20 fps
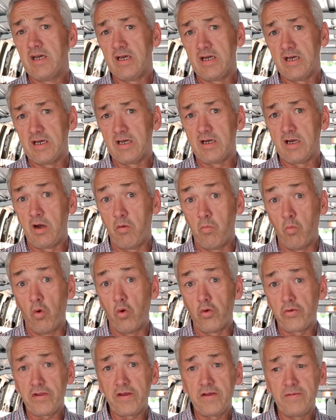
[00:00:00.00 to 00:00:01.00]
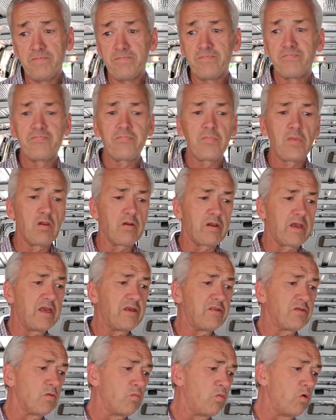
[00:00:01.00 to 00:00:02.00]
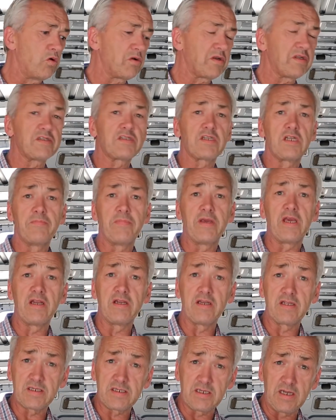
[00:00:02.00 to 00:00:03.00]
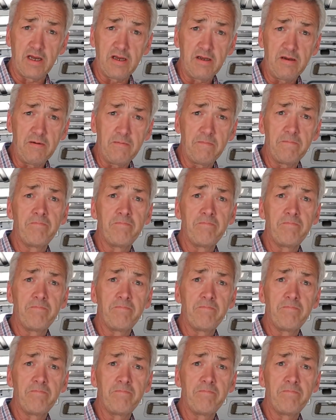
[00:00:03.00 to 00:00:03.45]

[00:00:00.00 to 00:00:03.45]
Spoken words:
and water. Okay, the water is going to be underslung,